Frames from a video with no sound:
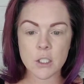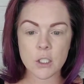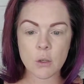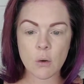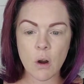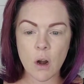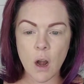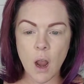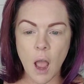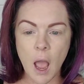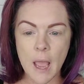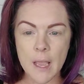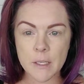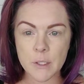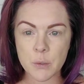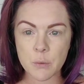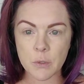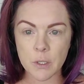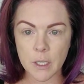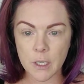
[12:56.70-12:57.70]
do our
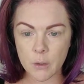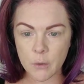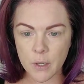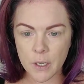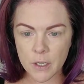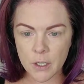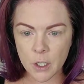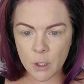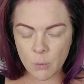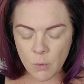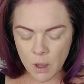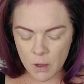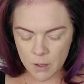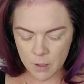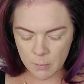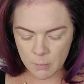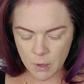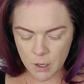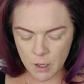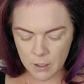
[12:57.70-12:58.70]
eyes really quick. You're
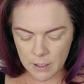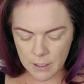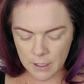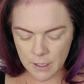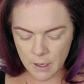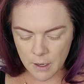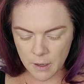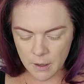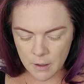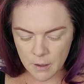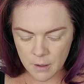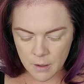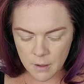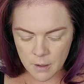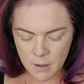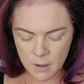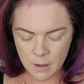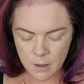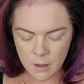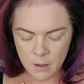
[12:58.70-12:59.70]
welcome, Paulina.
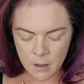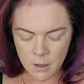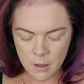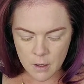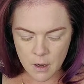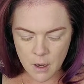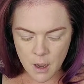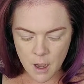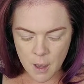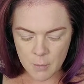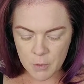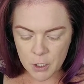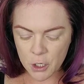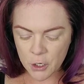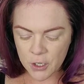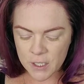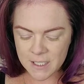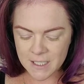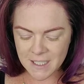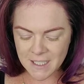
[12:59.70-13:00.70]

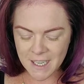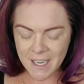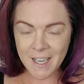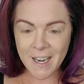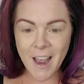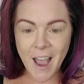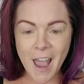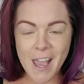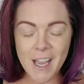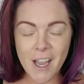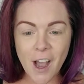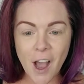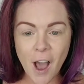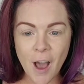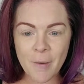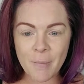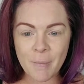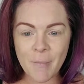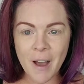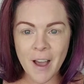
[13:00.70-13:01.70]
Kristen, I
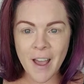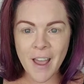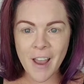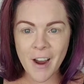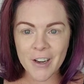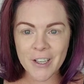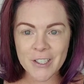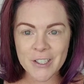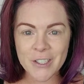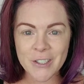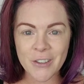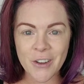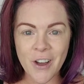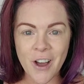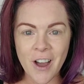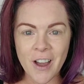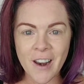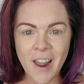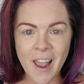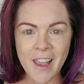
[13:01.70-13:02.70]
got my, are you still
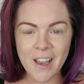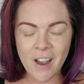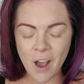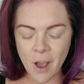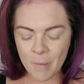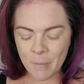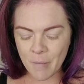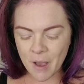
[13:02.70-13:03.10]
on? I got